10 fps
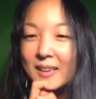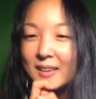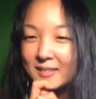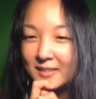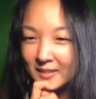
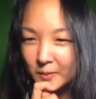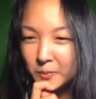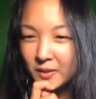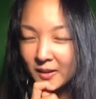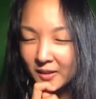It
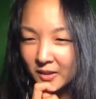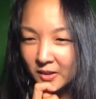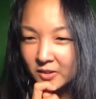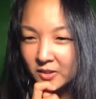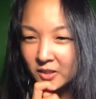seems like
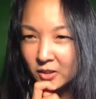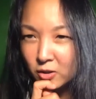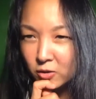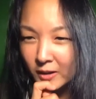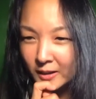there is an
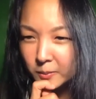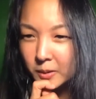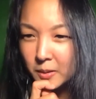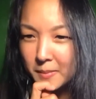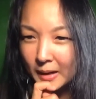
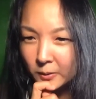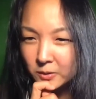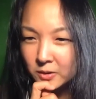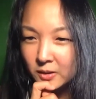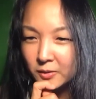incredible
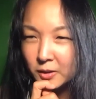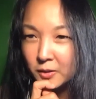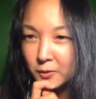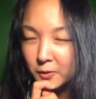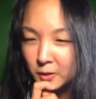amount of
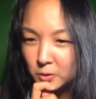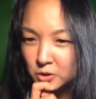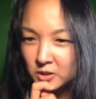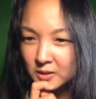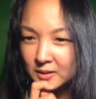
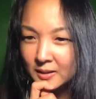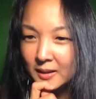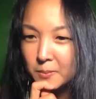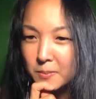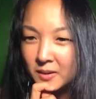confusion
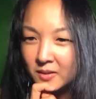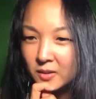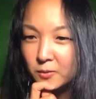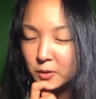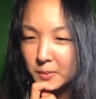and
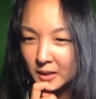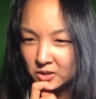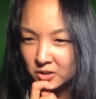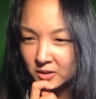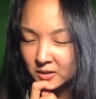
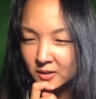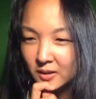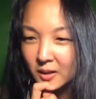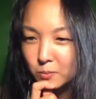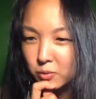misinformation
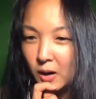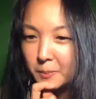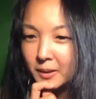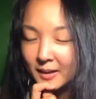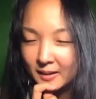and
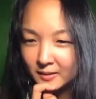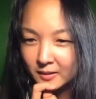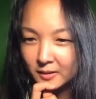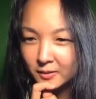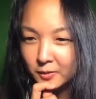
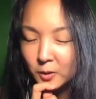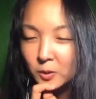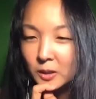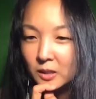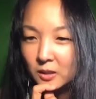propaganda
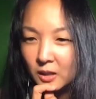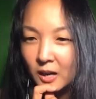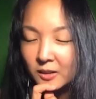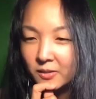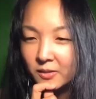fueling a
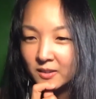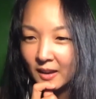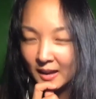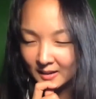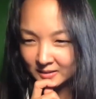lot of this
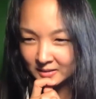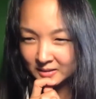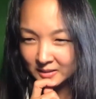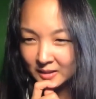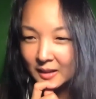hate.
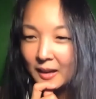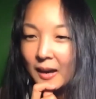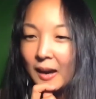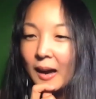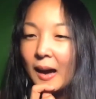
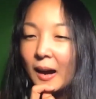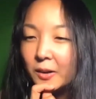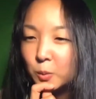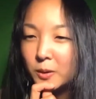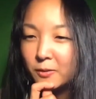
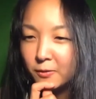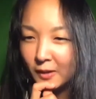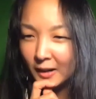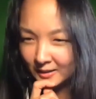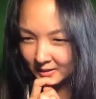How do we
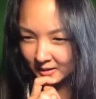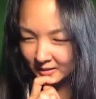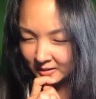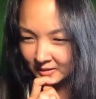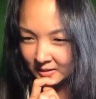fight
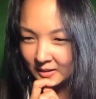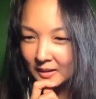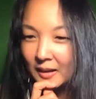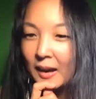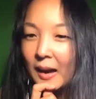this?
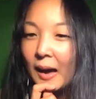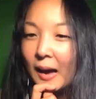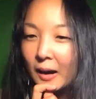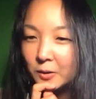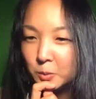
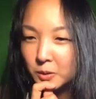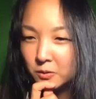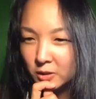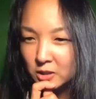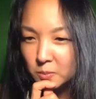How do we
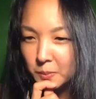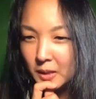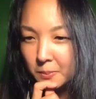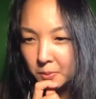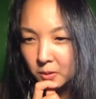reach
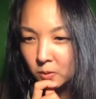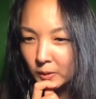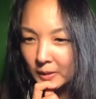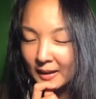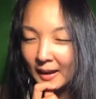people
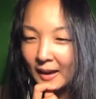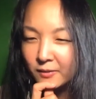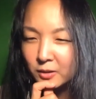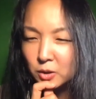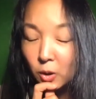when they
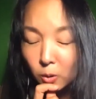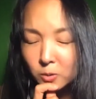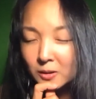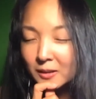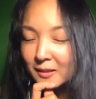have a
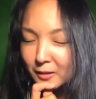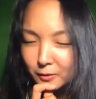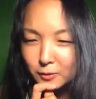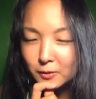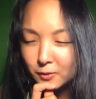totally
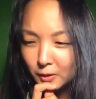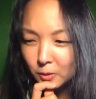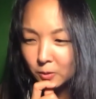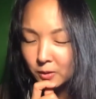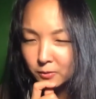different view of